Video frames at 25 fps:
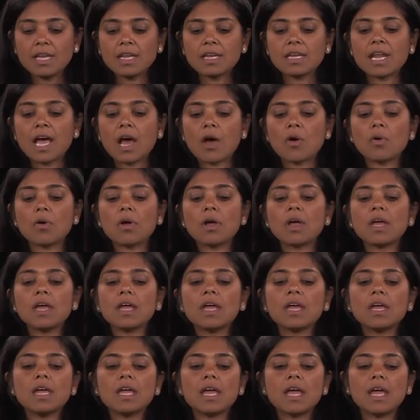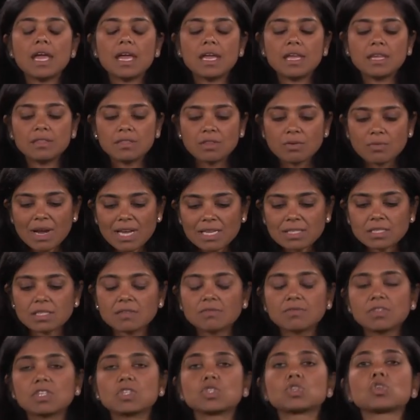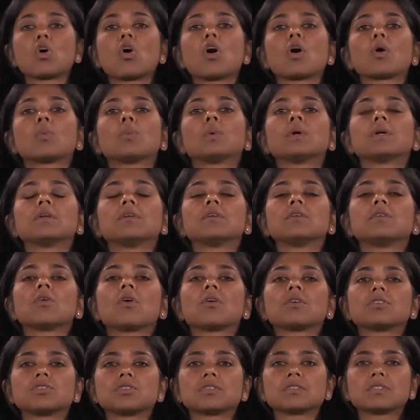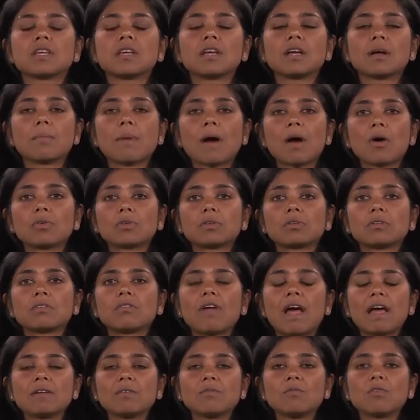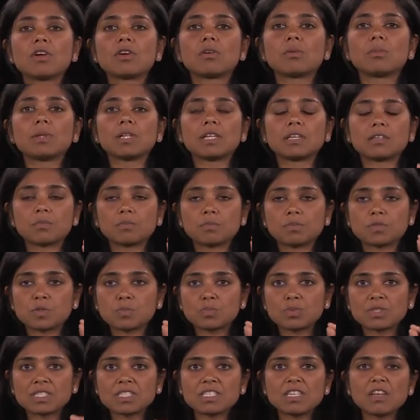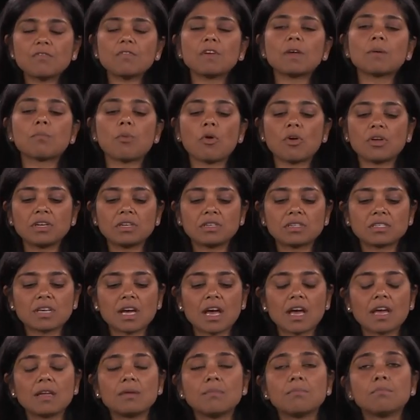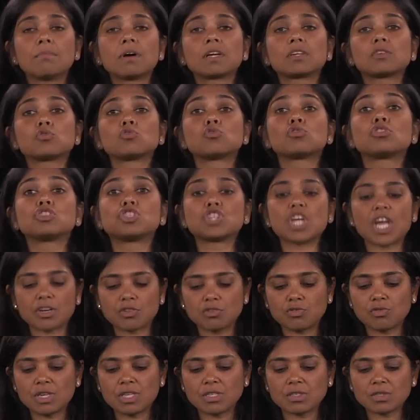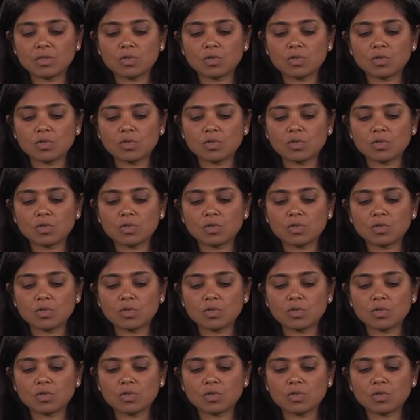Now, in the rest of this talk, we're going to not just think about the random variable at a specific point in time, but trajectories.